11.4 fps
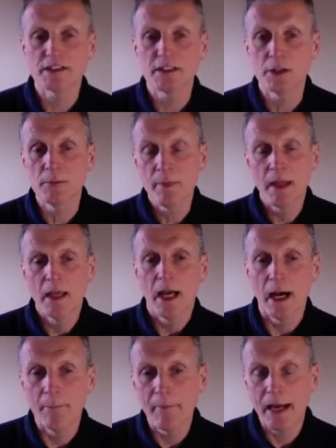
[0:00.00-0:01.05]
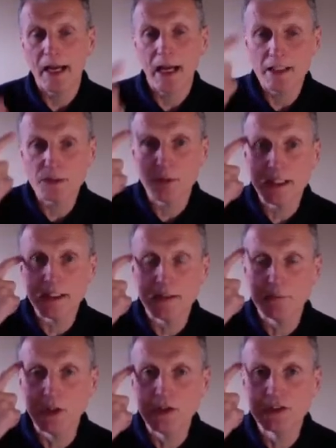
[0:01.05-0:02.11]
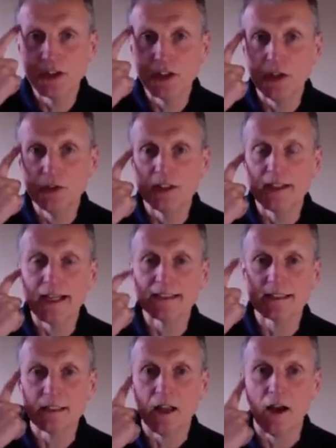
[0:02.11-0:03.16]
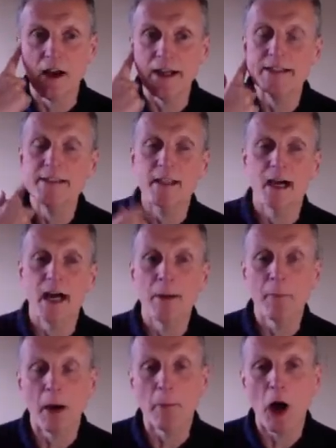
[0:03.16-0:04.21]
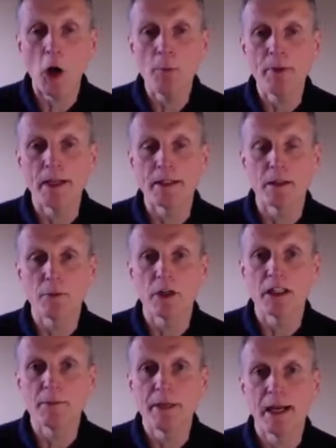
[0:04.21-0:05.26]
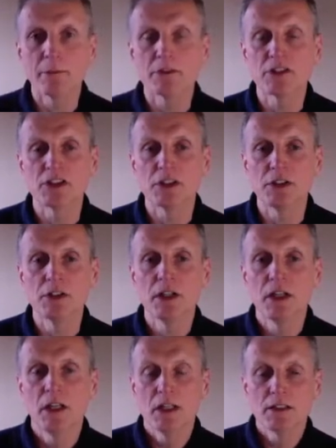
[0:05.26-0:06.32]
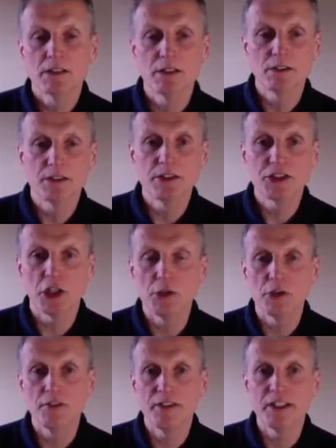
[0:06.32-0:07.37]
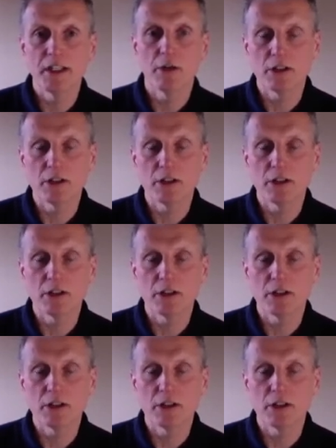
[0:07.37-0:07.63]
So as we move to the next slide, I'm hoping that we're going to be able to show you a video.